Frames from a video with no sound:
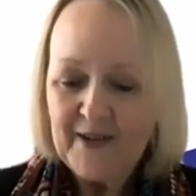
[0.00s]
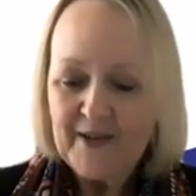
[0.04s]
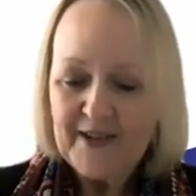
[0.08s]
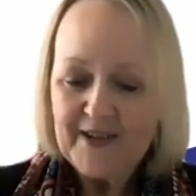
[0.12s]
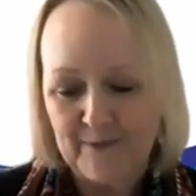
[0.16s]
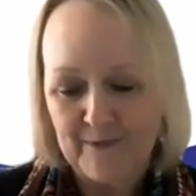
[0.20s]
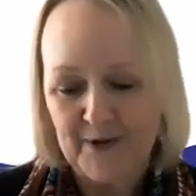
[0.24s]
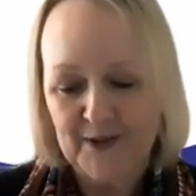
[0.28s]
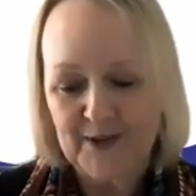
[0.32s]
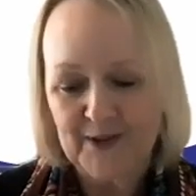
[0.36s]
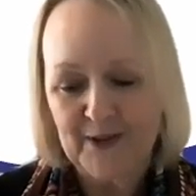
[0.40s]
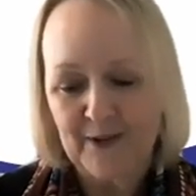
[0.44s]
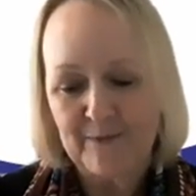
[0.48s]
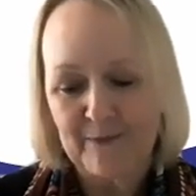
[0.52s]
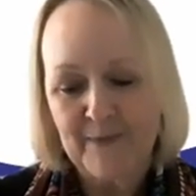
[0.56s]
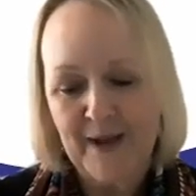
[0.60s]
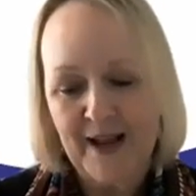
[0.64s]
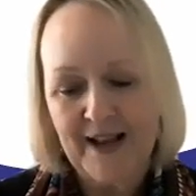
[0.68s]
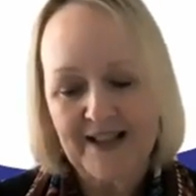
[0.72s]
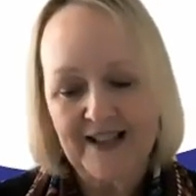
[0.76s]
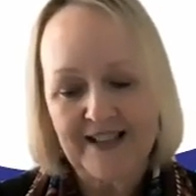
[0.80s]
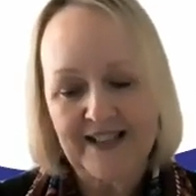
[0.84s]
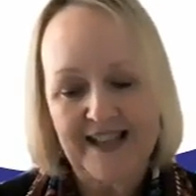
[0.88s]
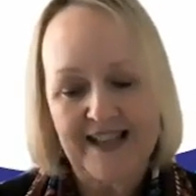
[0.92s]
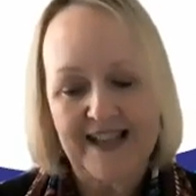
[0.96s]
But so
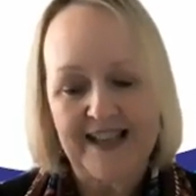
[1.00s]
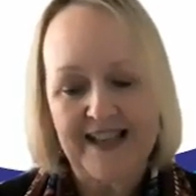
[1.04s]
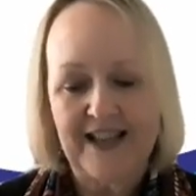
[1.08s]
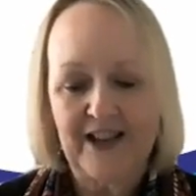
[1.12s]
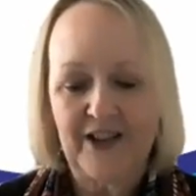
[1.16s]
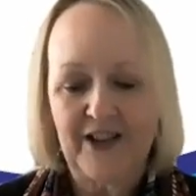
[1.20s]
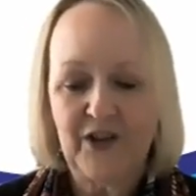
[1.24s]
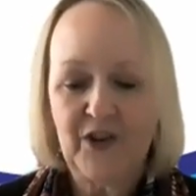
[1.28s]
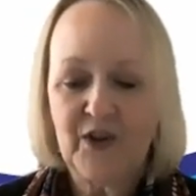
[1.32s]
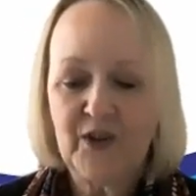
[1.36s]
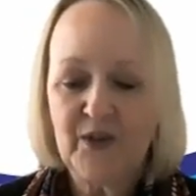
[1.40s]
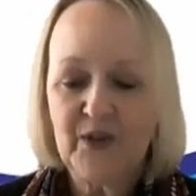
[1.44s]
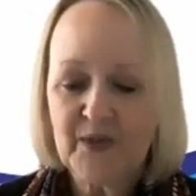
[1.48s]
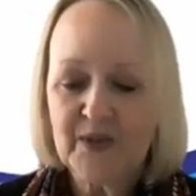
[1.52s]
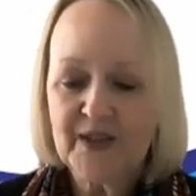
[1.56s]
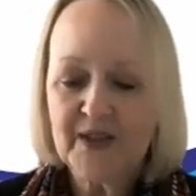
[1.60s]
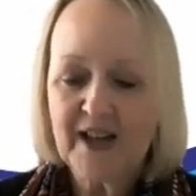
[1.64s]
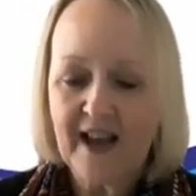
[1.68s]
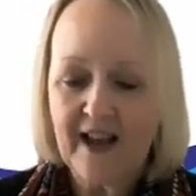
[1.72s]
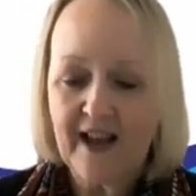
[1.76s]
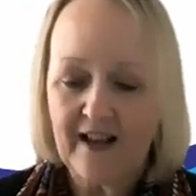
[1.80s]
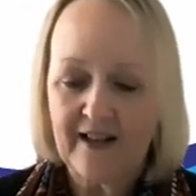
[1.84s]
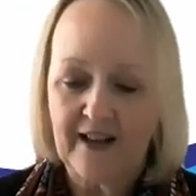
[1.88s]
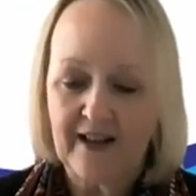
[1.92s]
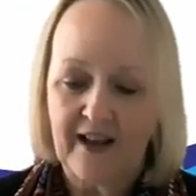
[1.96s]
Melanie, can you
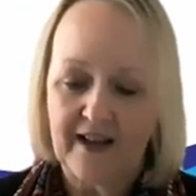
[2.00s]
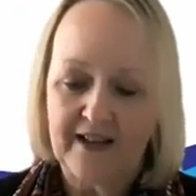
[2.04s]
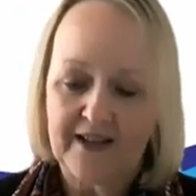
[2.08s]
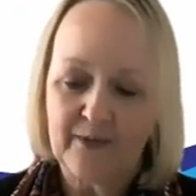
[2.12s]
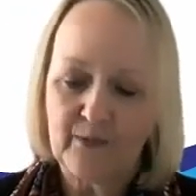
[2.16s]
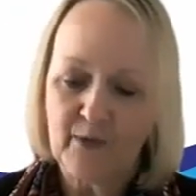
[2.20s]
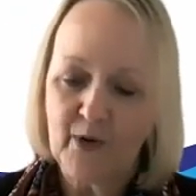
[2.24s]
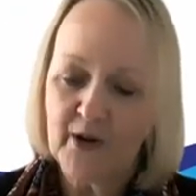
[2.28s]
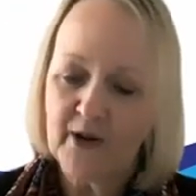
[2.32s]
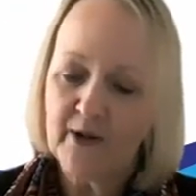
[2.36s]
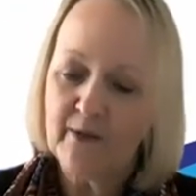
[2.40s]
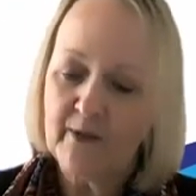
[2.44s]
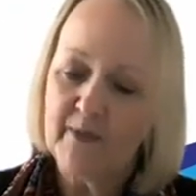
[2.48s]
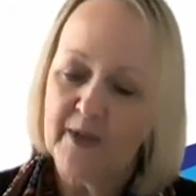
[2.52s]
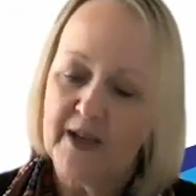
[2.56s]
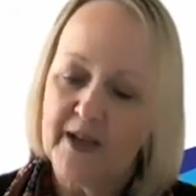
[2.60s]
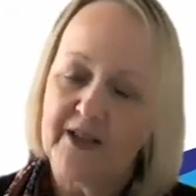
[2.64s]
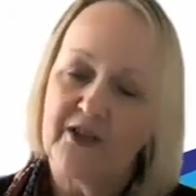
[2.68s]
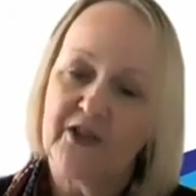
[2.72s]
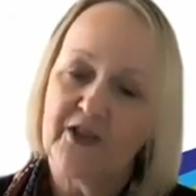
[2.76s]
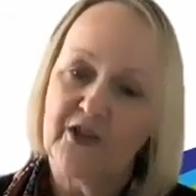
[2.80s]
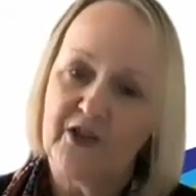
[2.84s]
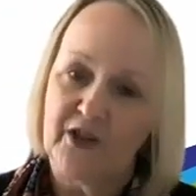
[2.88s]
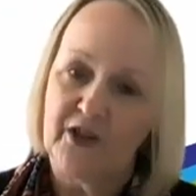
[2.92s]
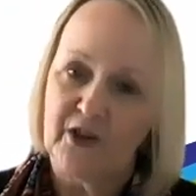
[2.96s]
tell us what it
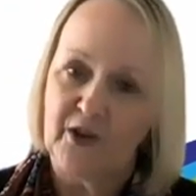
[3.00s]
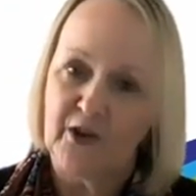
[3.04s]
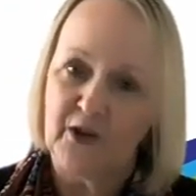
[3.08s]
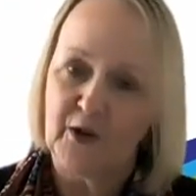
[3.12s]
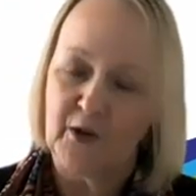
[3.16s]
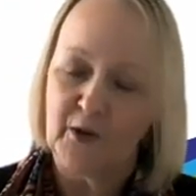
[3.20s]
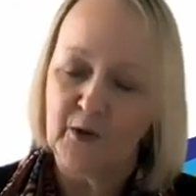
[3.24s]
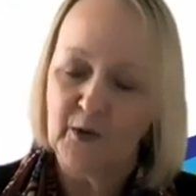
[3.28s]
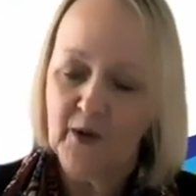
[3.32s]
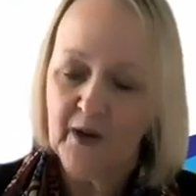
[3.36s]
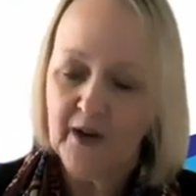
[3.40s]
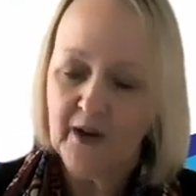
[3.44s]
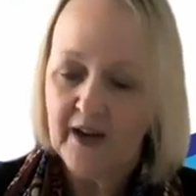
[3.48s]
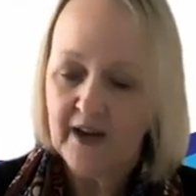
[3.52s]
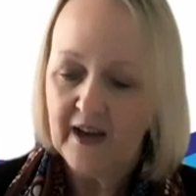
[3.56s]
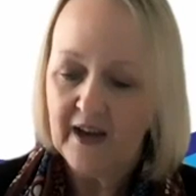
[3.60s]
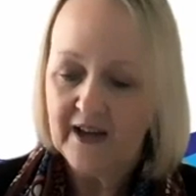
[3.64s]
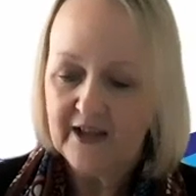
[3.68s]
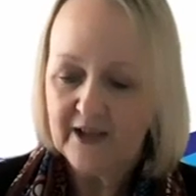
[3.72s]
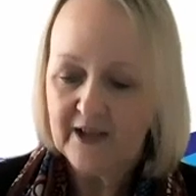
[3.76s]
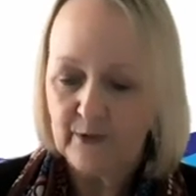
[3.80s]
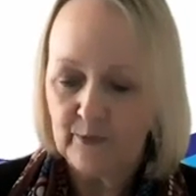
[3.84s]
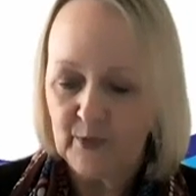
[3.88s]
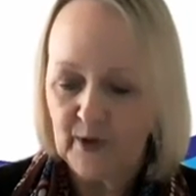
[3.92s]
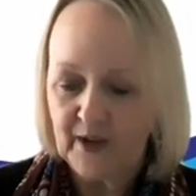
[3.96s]
means to you
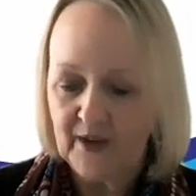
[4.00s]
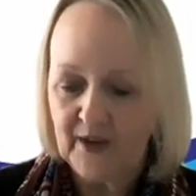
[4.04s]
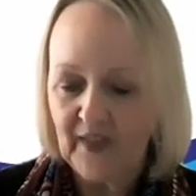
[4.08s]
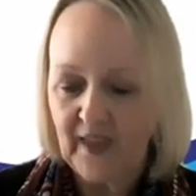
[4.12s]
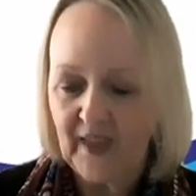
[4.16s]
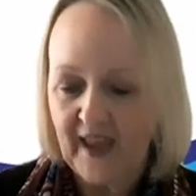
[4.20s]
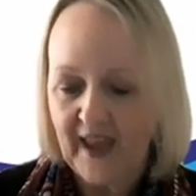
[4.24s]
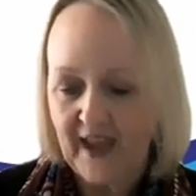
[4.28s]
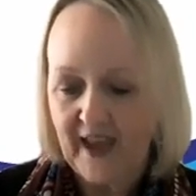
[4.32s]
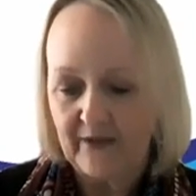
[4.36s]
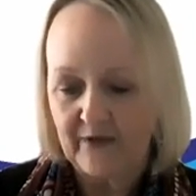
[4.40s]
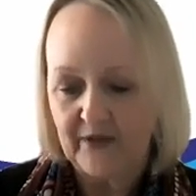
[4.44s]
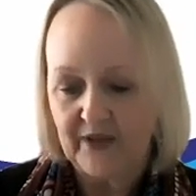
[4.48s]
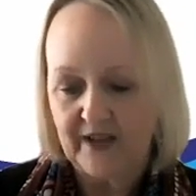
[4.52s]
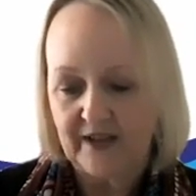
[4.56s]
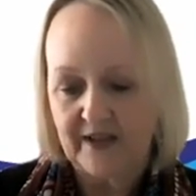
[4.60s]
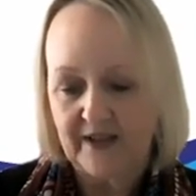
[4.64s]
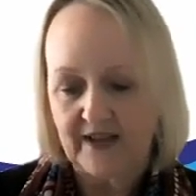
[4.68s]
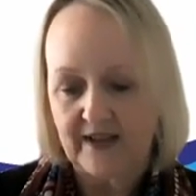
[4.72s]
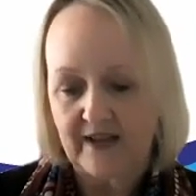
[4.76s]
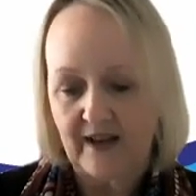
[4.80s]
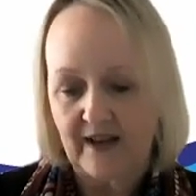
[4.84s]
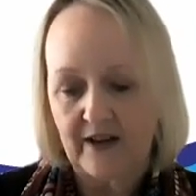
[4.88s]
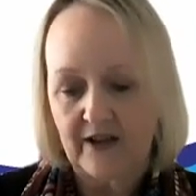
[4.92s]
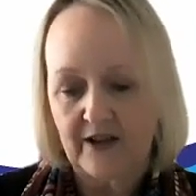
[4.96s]
to bring the
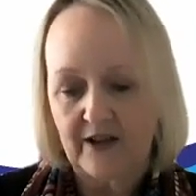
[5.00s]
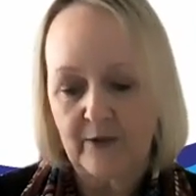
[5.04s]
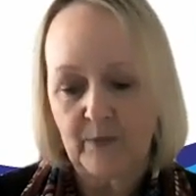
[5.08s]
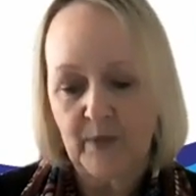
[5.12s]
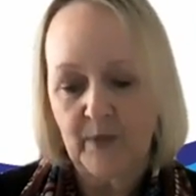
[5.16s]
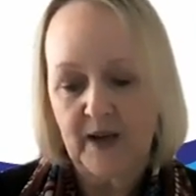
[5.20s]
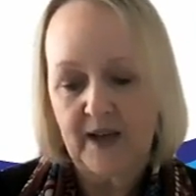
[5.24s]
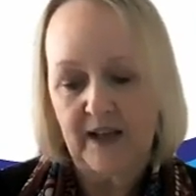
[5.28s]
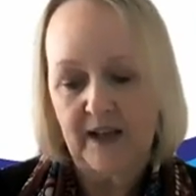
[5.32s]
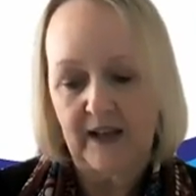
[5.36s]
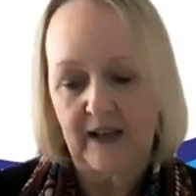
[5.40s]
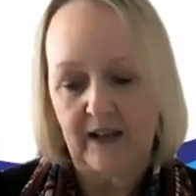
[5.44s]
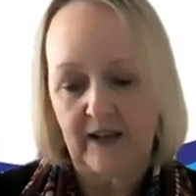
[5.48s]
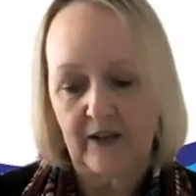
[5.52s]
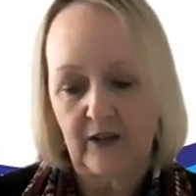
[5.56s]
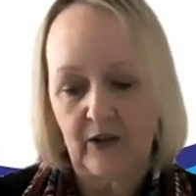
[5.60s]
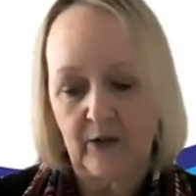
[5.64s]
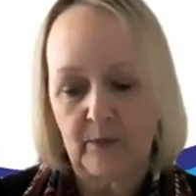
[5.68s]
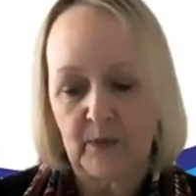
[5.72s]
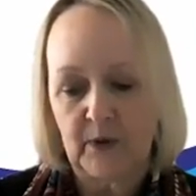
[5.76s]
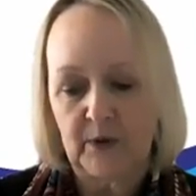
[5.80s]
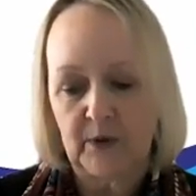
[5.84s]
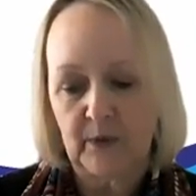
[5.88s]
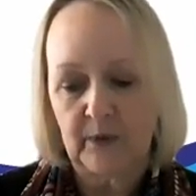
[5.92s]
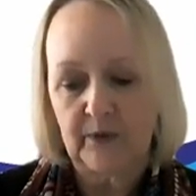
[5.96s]
evidence underpinning the
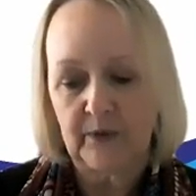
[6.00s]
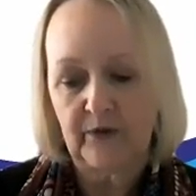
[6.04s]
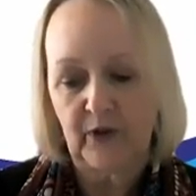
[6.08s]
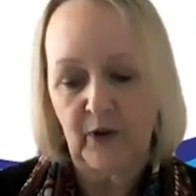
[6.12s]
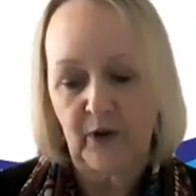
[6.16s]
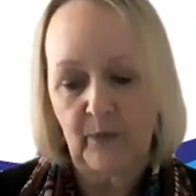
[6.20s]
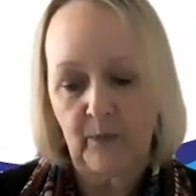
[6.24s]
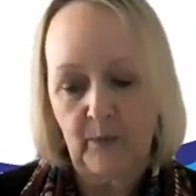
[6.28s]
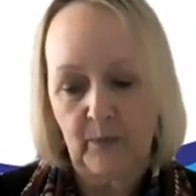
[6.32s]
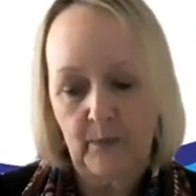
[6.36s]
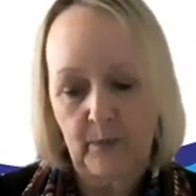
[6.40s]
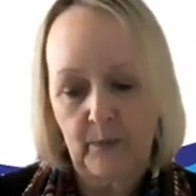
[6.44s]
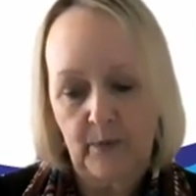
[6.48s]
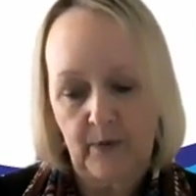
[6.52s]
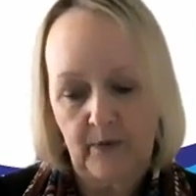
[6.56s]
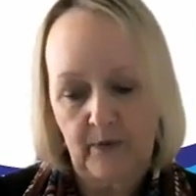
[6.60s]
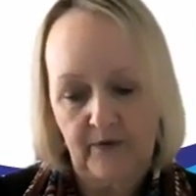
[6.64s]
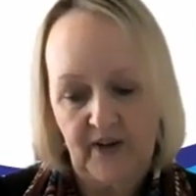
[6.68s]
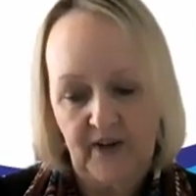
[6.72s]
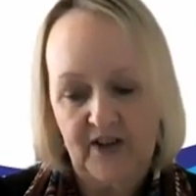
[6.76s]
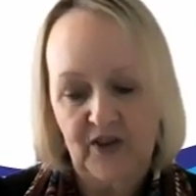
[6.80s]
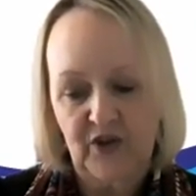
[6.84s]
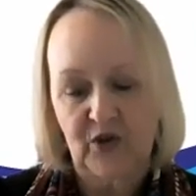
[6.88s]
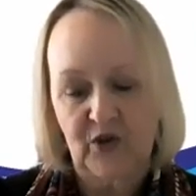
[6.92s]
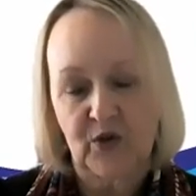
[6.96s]
midwifery
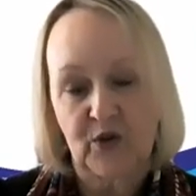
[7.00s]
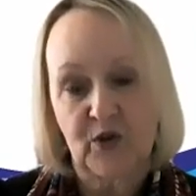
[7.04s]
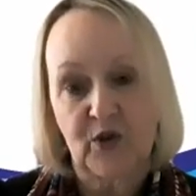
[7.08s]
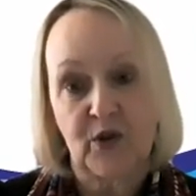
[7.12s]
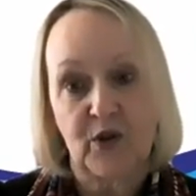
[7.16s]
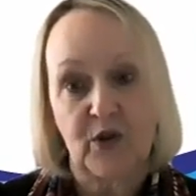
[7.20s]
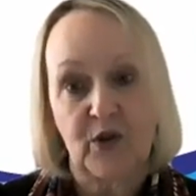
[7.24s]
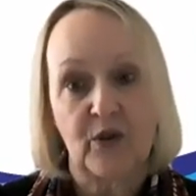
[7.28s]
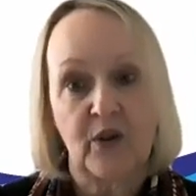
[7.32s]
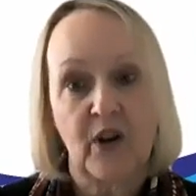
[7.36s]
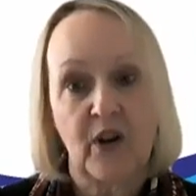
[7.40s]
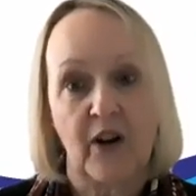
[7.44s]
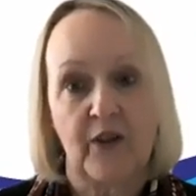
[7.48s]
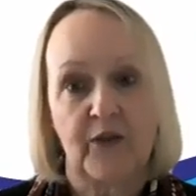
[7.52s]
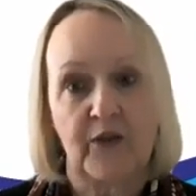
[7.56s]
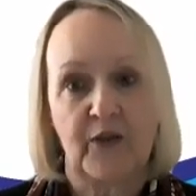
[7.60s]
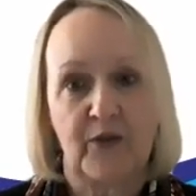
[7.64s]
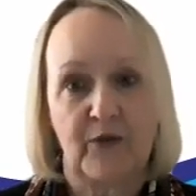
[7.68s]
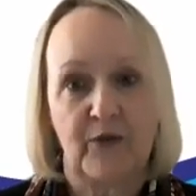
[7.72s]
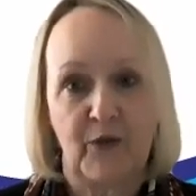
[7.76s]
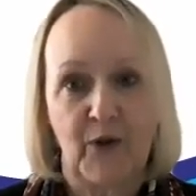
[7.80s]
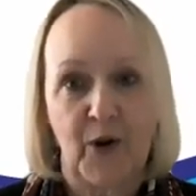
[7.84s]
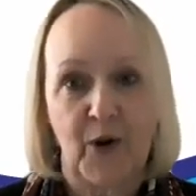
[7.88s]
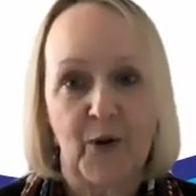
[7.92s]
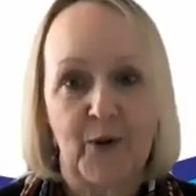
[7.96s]
profession to your
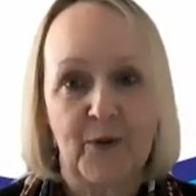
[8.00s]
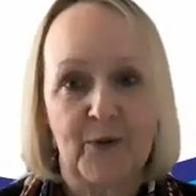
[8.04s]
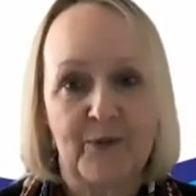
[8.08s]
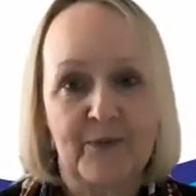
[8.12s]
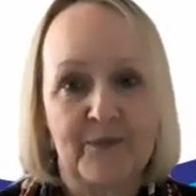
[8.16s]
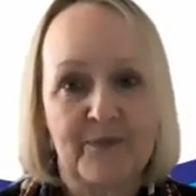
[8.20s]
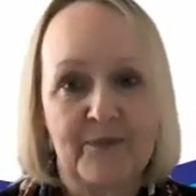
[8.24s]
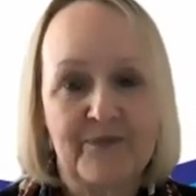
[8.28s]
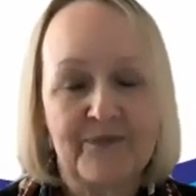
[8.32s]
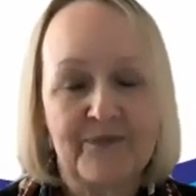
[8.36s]
current role?